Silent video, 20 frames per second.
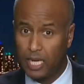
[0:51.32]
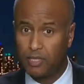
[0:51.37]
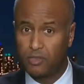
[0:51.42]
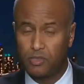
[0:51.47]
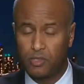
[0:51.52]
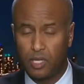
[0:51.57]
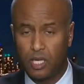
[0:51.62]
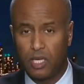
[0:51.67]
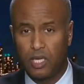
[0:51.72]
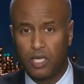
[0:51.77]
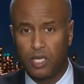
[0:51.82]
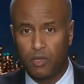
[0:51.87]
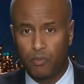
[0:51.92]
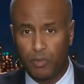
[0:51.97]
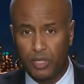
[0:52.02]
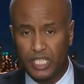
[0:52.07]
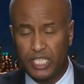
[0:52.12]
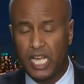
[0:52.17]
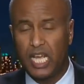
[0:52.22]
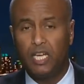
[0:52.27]
as
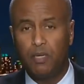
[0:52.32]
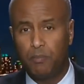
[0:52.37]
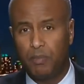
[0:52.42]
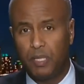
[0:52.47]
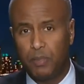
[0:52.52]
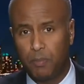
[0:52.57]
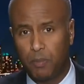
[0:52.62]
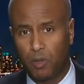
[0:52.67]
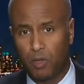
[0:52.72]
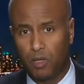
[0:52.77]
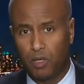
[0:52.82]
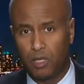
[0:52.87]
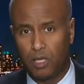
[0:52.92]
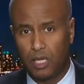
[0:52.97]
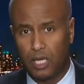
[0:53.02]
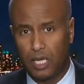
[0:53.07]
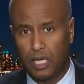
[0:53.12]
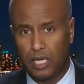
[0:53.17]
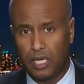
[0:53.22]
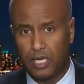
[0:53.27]
retain people
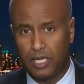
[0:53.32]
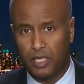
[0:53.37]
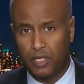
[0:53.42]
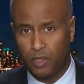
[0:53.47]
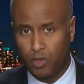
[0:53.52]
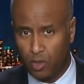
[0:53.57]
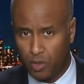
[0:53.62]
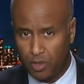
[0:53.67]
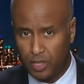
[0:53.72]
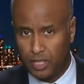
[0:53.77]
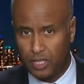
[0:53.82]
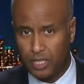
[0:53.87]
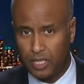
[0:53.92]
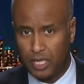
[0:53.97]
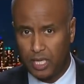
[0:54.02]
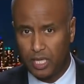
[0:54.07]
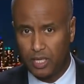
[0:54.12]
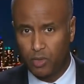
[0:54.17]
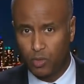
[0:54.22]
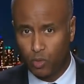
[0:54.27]
uh, in northern
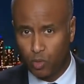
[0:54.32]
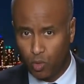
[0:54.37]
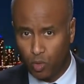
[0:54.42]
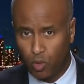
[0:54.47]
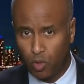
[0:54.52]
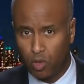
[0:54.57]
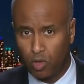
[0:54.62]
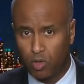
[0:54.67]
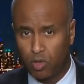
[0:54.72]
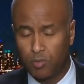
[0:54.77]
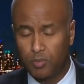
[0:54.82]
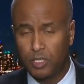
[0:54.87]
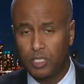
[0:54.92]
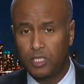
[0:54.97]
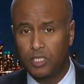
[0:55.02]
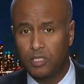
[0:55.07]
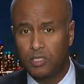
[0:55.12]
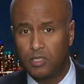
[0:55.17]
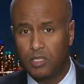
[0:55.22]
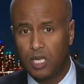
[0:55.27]
and rural
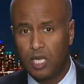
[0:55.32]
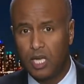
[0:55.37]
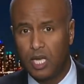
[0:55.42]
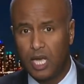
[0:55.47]
communities.